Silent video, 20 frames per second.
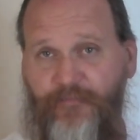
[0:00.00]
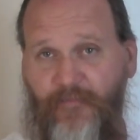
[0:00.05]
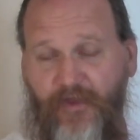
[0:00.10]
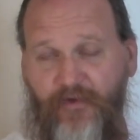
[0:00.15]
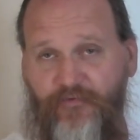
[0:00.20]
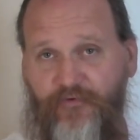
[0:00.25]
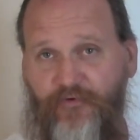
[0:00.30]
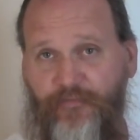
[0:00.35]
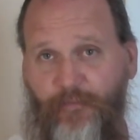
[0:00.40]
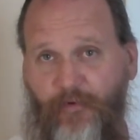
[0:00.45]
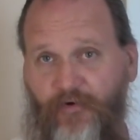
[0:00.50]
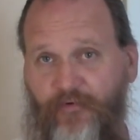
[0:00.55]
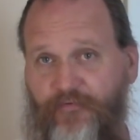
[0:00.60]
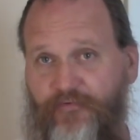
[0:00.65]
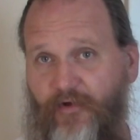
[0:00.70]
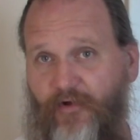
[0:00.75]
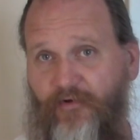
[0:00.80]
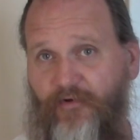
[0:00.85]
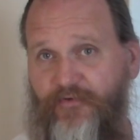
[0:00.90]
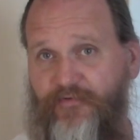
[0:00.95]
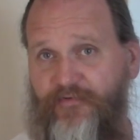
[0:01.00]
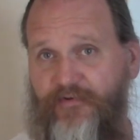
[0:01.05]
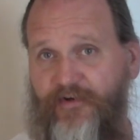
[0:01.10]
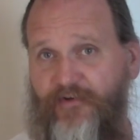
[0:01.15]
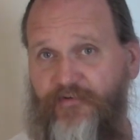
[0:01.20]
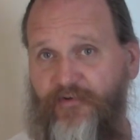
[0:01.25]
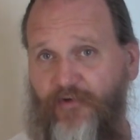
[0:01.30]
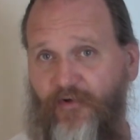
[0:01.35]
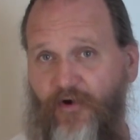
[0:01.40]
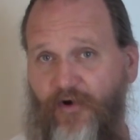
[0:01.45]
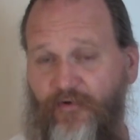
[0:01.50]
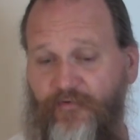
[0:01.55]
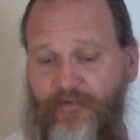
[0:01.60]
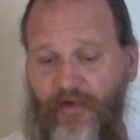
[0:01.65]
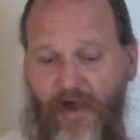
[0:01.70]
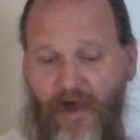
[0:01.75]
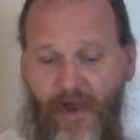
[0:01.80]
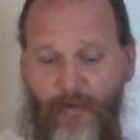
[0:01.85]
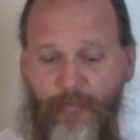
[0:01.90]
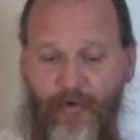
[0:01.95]
it dispersed all its seeds a long
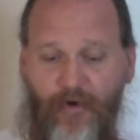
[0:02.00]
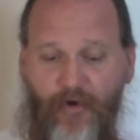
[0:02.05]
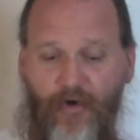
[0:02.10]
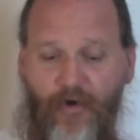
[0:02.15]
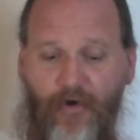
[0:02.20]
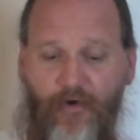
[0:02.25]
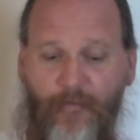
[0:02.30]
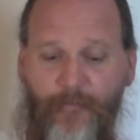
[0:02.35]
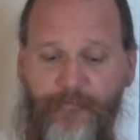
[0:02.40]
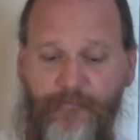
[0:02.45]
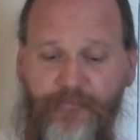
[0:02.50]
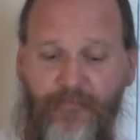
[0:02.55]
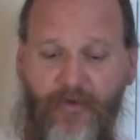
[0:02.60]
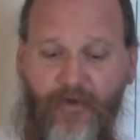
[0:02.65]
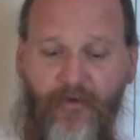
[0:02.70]
time ago.